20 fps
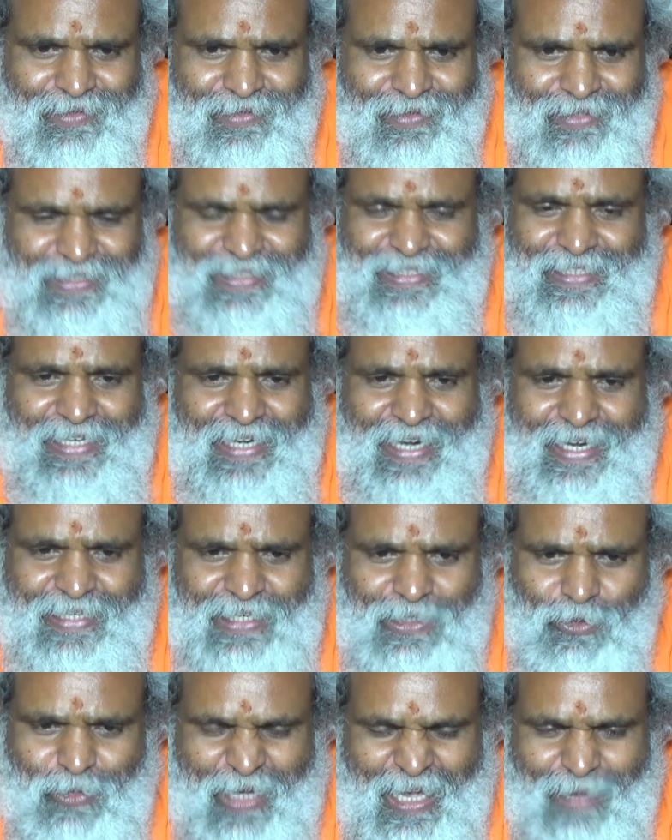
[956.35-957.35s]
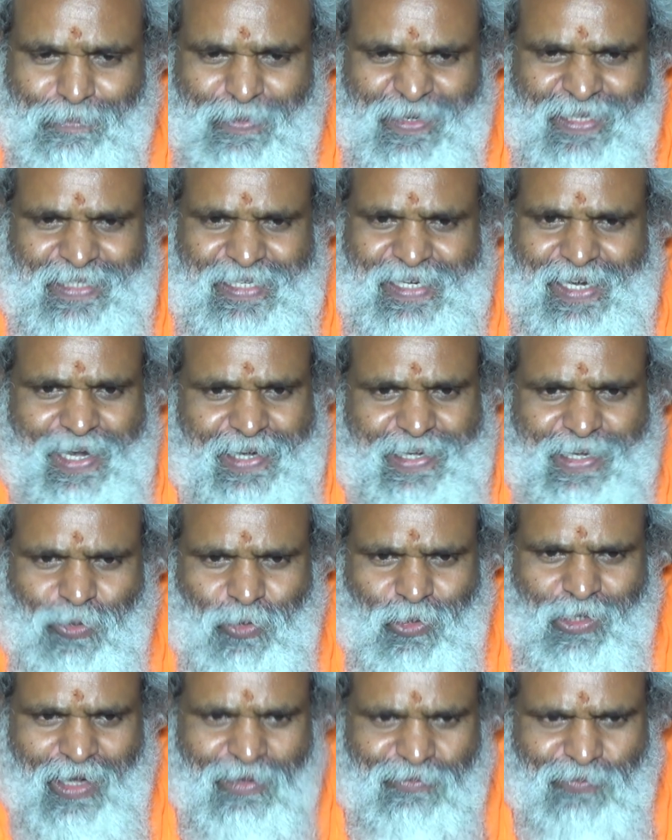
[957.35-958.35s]
It is related to happiness, related to
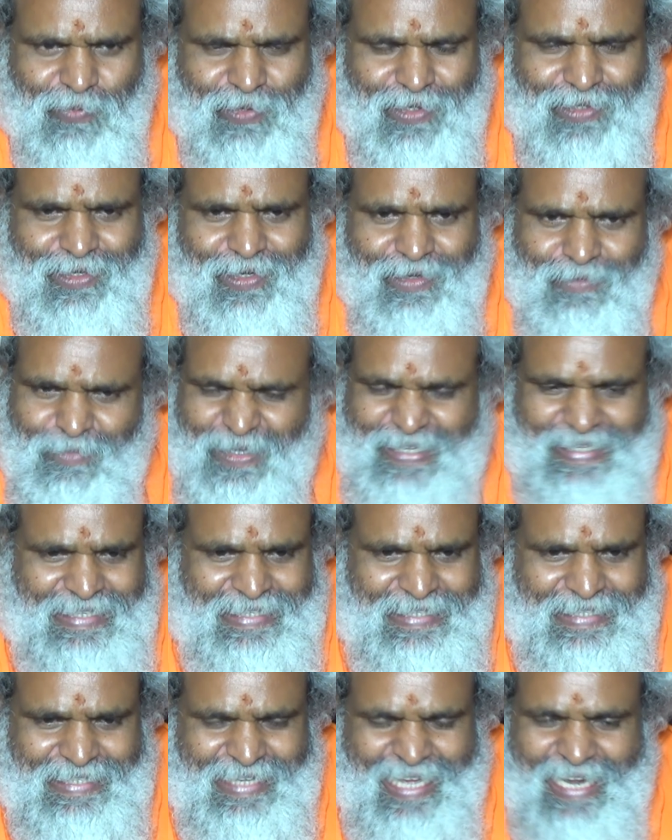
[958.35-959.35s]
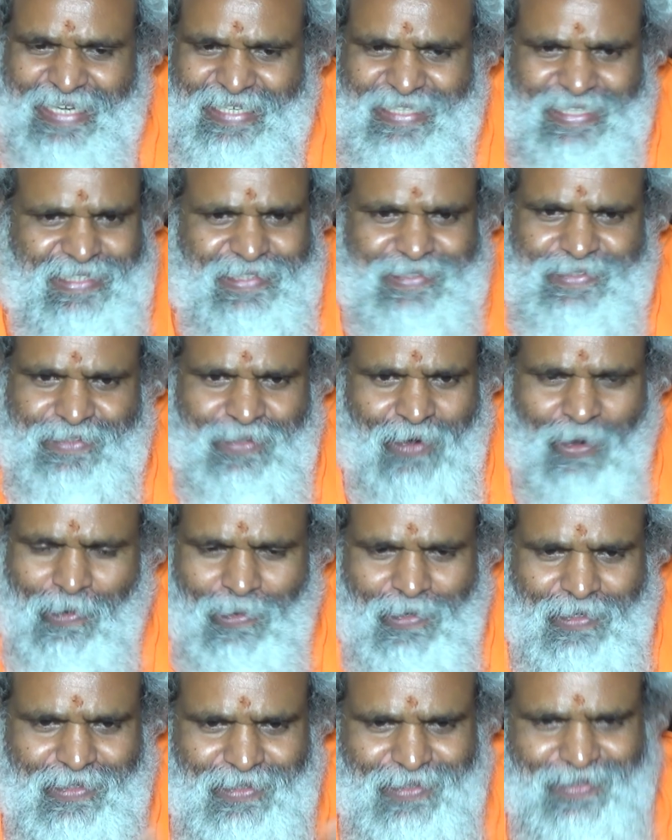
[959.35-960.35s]
comfort, but in reality it is not.